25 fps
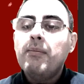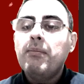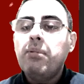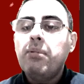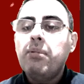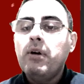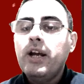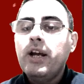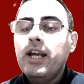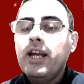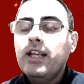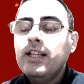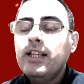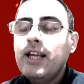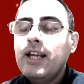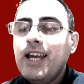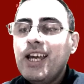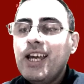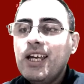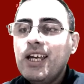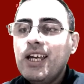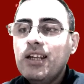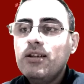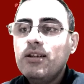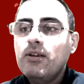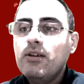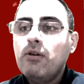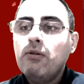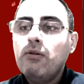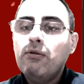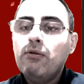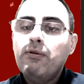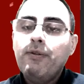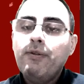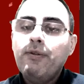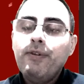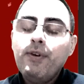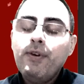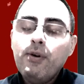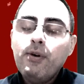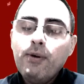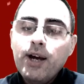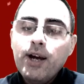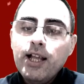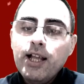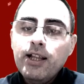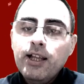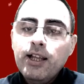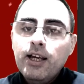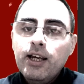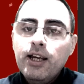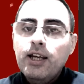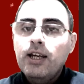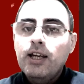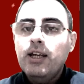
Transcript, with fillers: brain has no fuel,